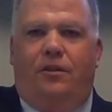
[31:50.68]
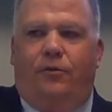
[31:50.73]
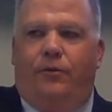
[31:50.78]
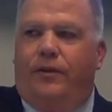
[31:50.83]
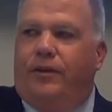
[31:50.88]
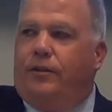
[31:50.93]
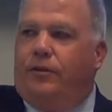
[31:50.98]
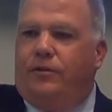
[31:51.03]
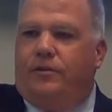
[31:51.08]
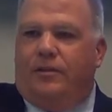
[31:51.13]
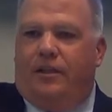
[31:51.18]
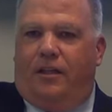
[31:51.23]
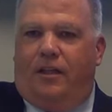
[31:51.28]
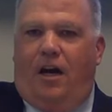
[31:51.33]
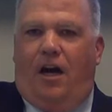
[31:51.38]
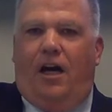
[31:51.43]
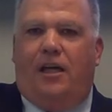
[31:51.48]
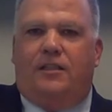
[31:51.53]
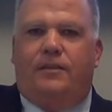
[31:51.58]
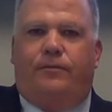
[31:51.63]
reduce the
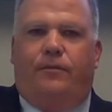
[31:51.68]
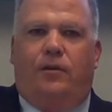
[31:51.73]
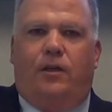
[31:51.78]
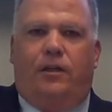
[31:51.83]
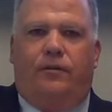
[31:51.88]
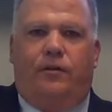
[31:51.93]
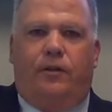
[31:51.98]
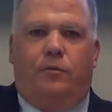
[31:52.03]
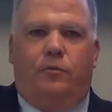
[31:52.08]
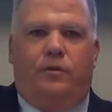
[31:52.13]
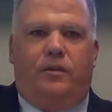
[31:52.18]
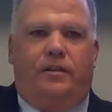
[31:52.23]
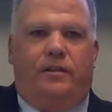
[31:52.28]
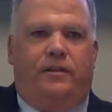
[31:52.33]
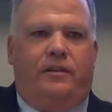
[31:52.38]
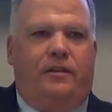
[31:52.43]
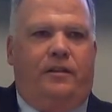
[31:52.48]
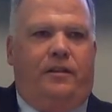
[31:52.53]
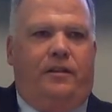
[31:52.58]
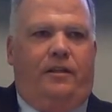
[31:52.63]
cost for everyone.
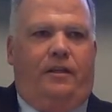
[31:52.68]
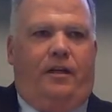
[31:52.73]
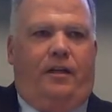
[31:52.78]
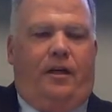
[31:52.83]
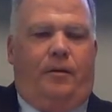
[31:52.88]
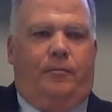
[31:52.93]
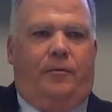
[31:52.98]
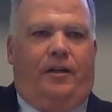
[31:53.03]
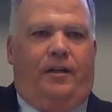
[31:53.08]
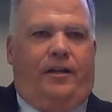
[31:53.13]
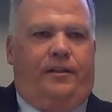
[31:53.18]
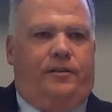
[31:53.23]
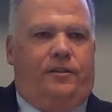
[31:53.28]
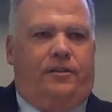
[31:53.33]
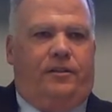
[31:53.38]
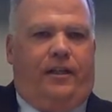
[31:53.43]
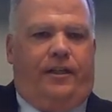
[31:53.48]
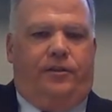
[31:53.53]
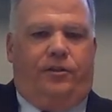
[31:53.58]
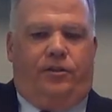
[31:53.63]
The
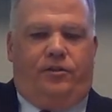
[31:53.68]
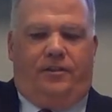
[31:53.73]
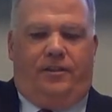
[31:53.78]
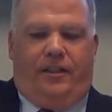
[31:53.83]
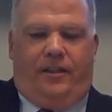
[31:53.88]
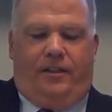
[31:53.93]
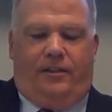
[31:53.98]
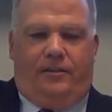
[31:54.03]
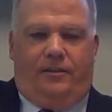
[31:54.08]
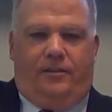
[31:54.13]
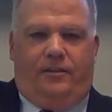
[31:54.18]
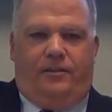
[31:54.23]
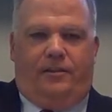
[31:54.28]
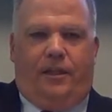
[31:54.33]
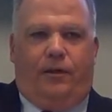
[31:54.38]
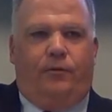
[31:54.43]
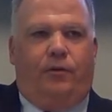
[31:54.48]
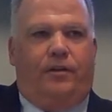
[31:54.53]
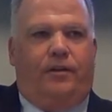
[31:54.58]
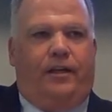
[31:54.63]
legislature's done
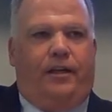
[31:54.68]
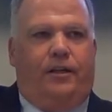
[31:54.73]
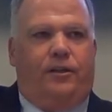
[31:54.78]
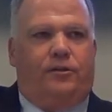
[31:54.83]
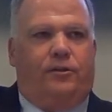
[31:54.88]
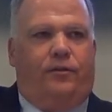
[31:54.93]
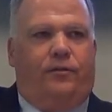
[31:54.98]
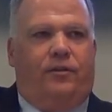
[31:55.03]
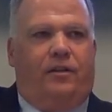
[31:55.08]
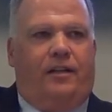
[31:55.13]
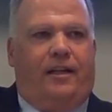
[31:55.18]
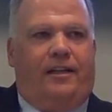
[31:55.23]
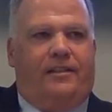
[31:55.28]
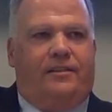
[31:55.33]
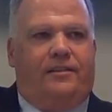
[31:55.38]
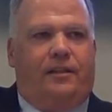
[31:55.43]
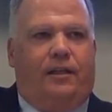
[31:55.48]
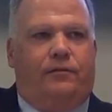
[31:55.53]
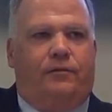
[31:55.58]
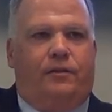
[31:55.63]
several things over the
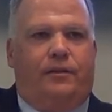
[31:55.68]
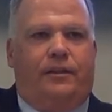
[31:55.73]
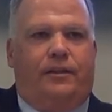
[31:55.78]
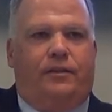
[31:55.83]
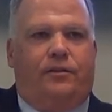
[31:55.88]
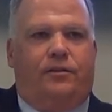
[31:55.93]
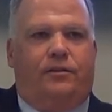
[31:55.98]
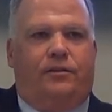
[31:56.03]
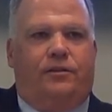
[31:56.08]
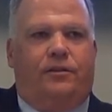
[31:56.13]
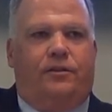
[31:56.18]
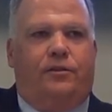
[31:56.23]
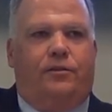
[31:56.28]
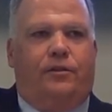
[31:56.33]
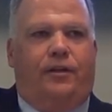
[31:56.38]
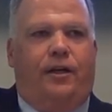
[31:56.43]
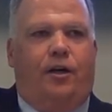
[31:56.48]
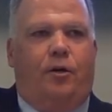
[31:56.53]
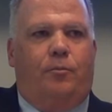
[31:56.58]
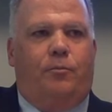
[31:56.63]
last several years to
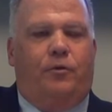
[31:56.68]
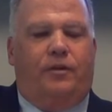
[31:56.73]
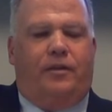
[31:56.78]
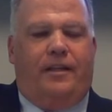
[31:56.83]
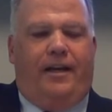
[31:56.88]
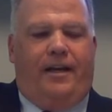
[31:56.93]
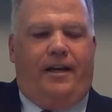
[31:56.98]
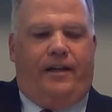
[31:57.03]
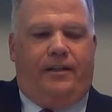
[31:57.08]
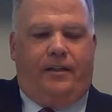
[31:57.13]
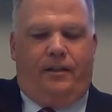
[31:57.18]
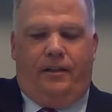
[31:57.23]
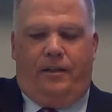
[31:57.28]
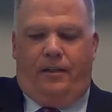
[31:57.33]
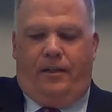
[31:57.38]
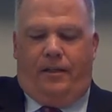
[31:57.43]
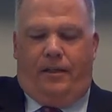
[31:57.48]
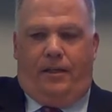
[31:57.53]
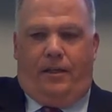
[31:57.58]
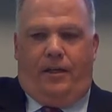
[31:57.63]
help with that.
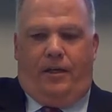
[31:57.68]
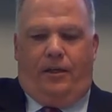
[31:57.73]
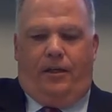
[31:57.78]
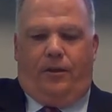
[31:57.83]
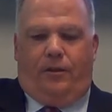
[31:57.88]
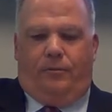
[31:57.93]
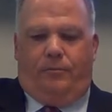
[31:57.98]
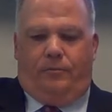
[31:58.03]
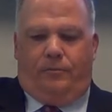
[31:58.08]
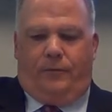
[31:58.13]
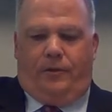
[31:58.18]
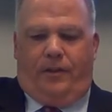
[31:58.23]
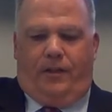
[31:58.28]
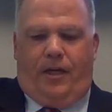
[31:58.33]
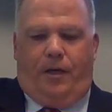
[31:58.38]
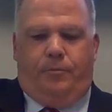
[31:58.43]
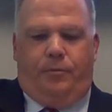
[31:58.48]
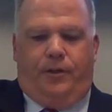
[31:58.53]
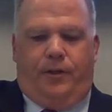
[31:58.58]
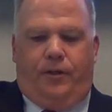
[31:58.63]
A
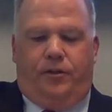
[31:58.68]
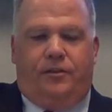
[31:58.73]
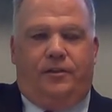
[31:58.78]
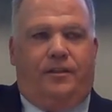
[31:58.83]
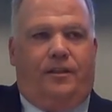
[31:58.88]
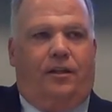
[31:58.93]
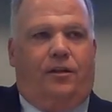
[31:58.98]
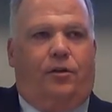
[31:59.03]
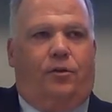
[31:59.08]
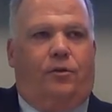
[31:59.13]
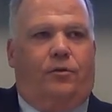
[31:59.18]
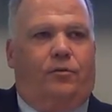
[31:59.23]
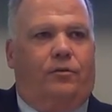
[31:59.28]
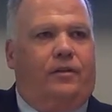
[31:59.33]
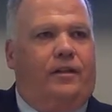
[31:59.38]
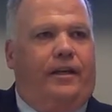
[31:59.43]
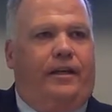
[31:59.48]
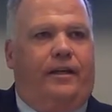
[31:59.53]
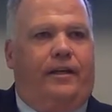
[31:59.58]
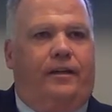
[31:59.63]
couple years ago,
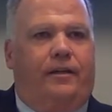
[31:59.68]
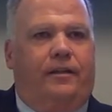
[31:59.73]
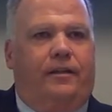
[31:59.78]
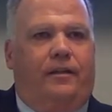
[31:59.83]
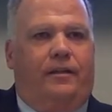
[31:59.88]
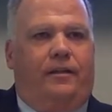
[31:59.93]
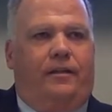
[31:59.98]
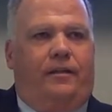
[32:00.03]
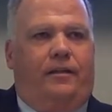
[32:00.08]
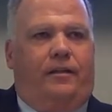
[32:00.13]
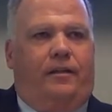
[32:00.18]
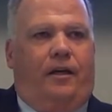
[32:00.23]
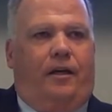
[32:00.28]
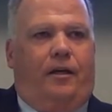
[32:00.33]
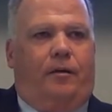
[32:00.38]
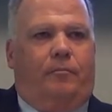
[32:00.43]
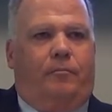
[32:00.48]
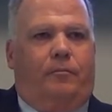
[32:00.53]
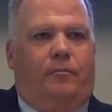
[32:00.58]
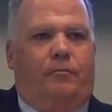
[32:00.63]
they
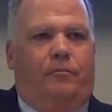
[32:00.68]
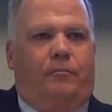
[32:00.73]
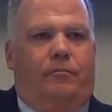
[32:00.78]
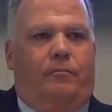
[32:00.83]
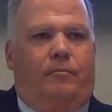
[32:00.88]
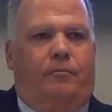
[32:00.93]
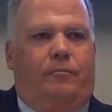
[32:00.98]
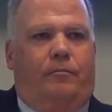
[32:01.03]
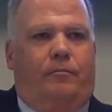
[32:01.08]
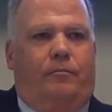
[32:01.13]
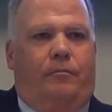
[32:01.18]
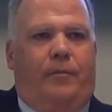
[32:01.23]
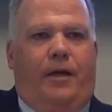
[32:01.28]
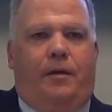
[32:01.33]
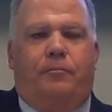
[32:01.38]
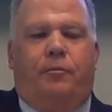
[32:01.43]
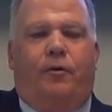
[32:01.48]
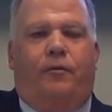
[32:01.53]
made